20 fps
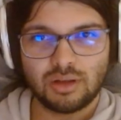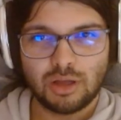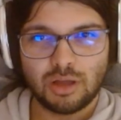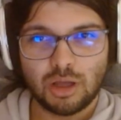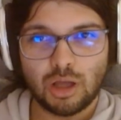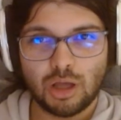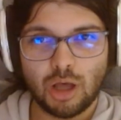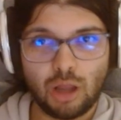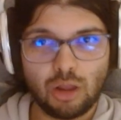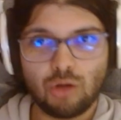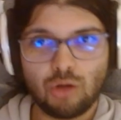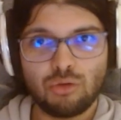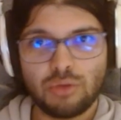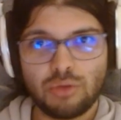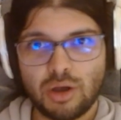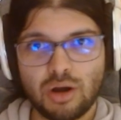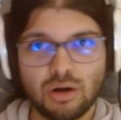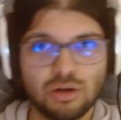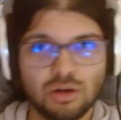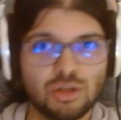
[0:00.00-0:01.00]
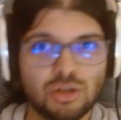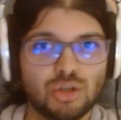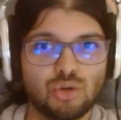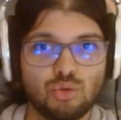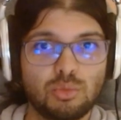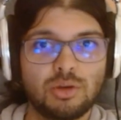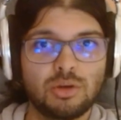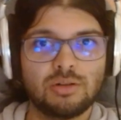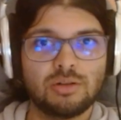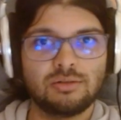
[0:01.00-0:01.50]
Hello there,
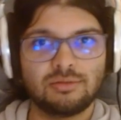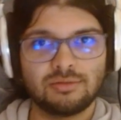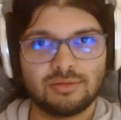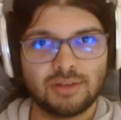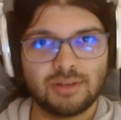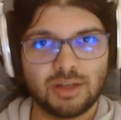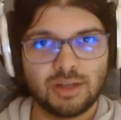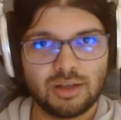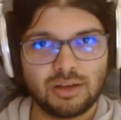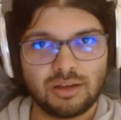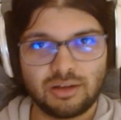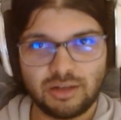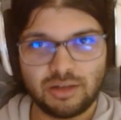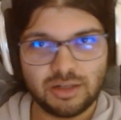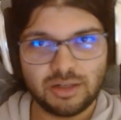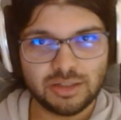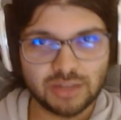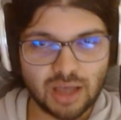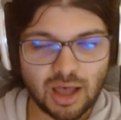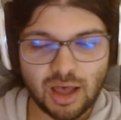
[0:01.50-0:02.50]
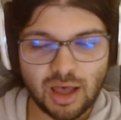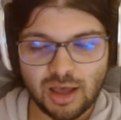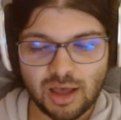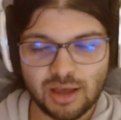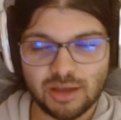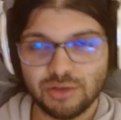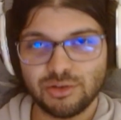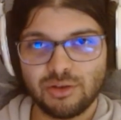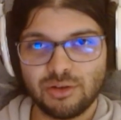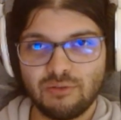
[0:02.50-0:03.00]
human. It is
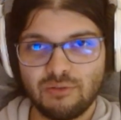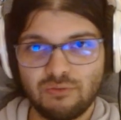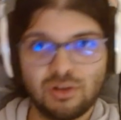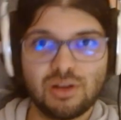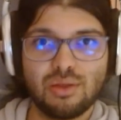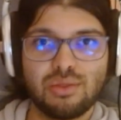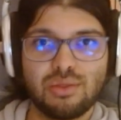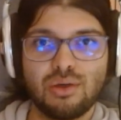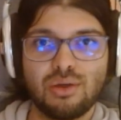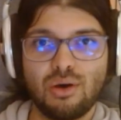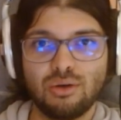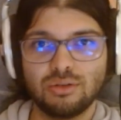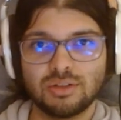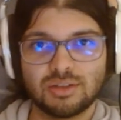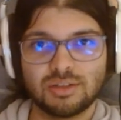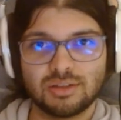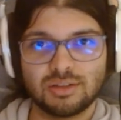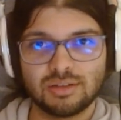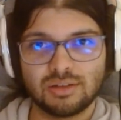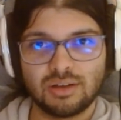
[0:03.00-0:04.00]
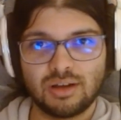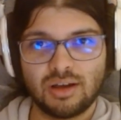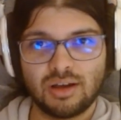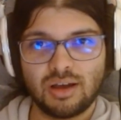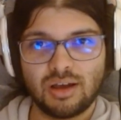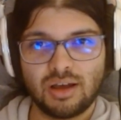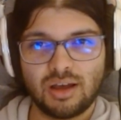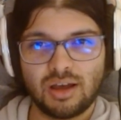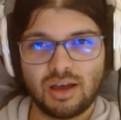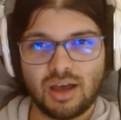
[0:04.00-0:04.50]
I, Vilithos,
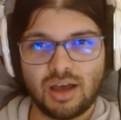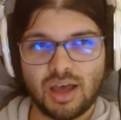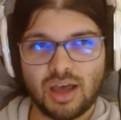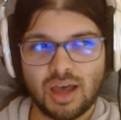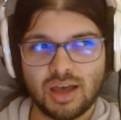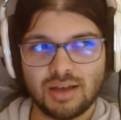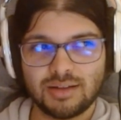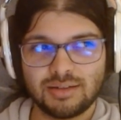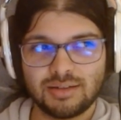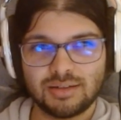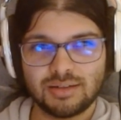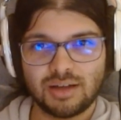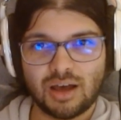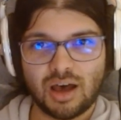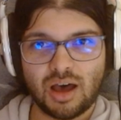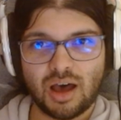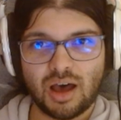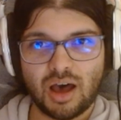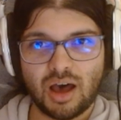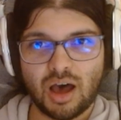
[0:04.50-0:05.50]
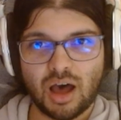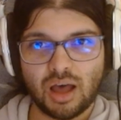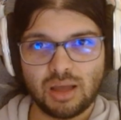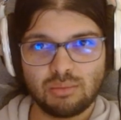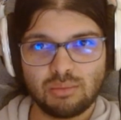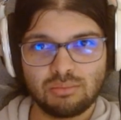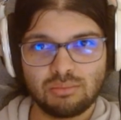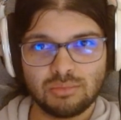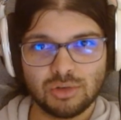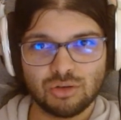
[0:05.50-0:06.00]
and
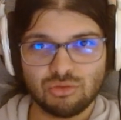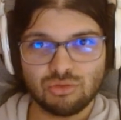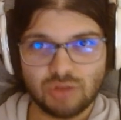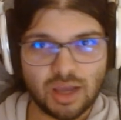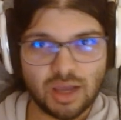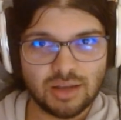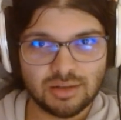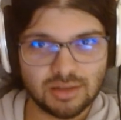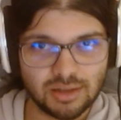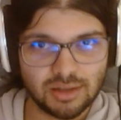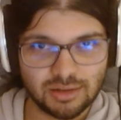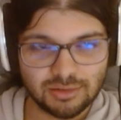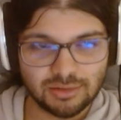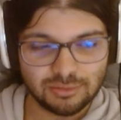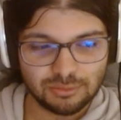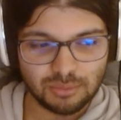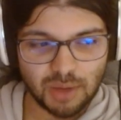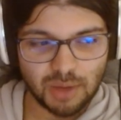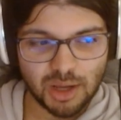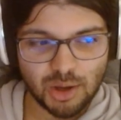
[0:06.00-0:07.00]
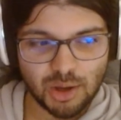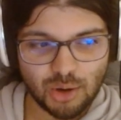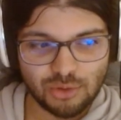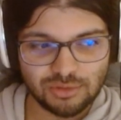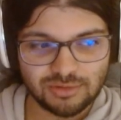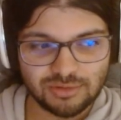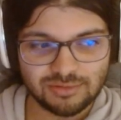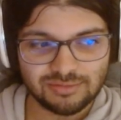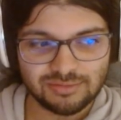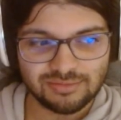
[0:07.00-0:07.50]
I'm creating my
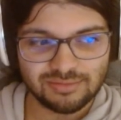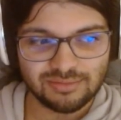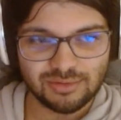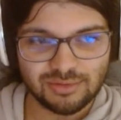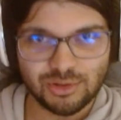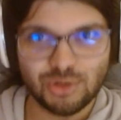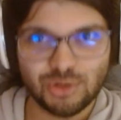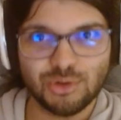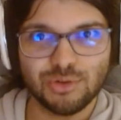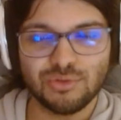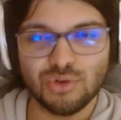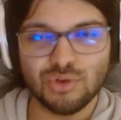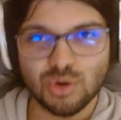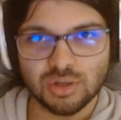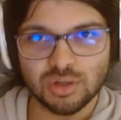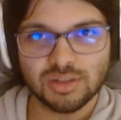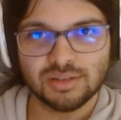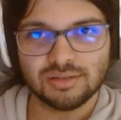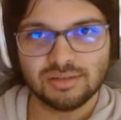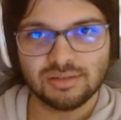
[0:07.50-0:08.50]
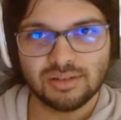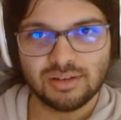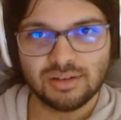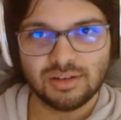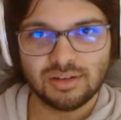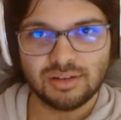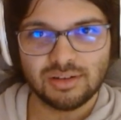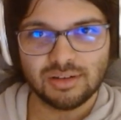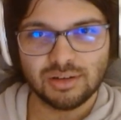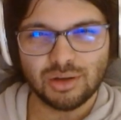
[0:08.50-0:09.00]
own universe
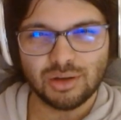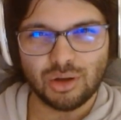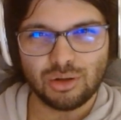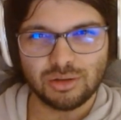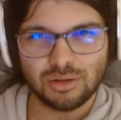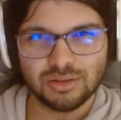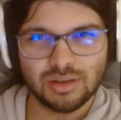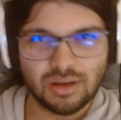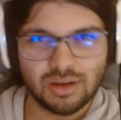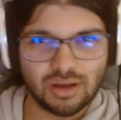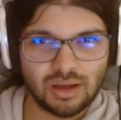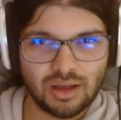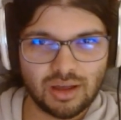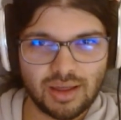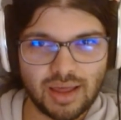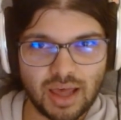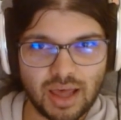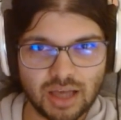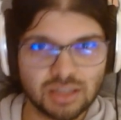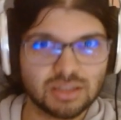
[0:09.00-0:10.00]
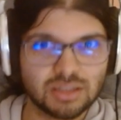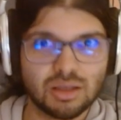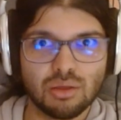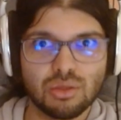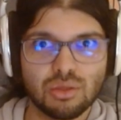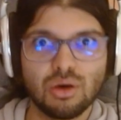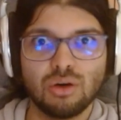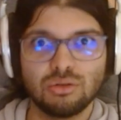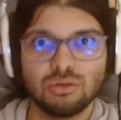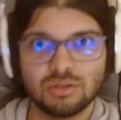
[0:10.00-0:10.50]
called
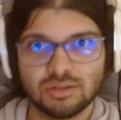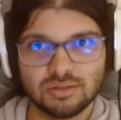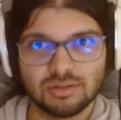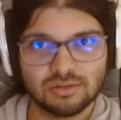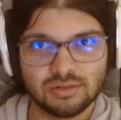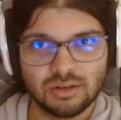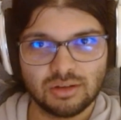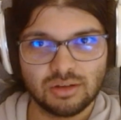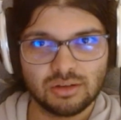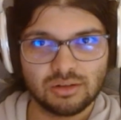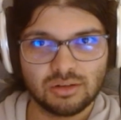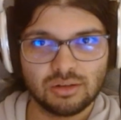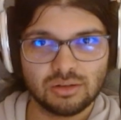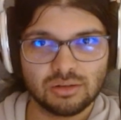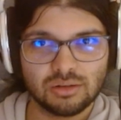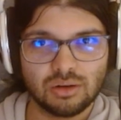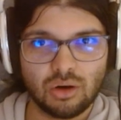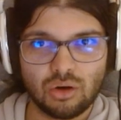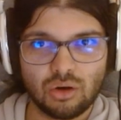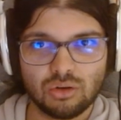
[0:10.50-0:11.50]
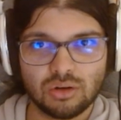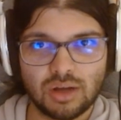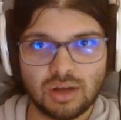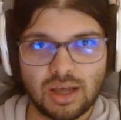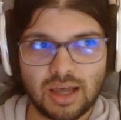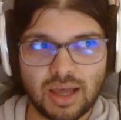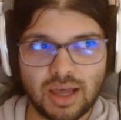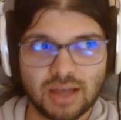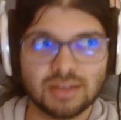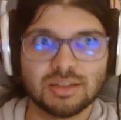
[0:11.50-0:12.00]
Exathos, or
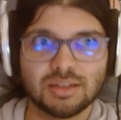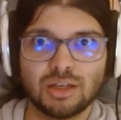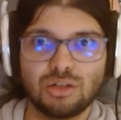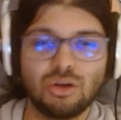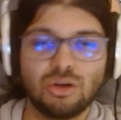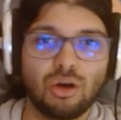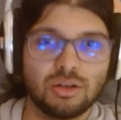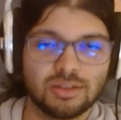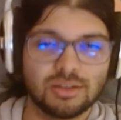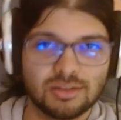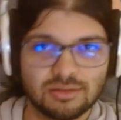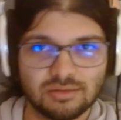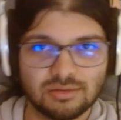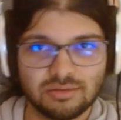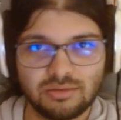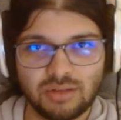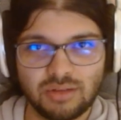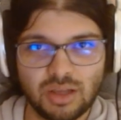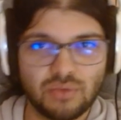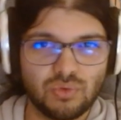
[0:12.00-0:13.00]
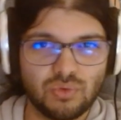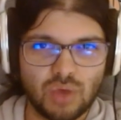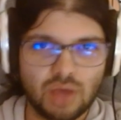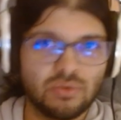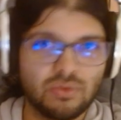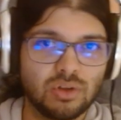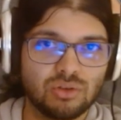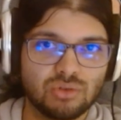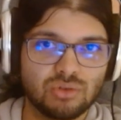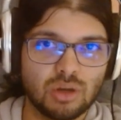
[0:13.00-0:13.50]
Exathos, if you're
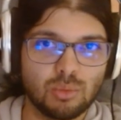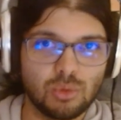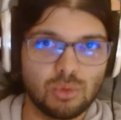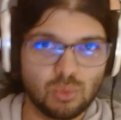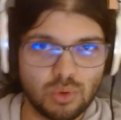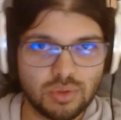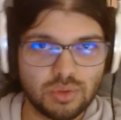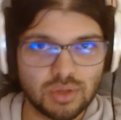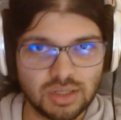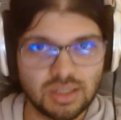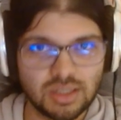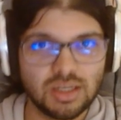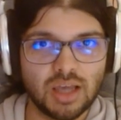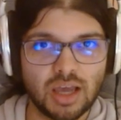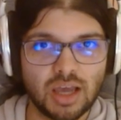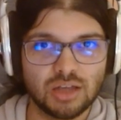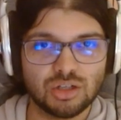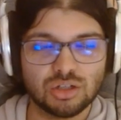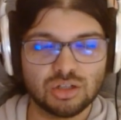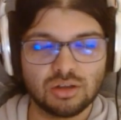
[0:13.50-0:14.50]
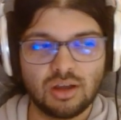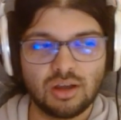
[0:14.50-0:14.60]
having trouble with the T H.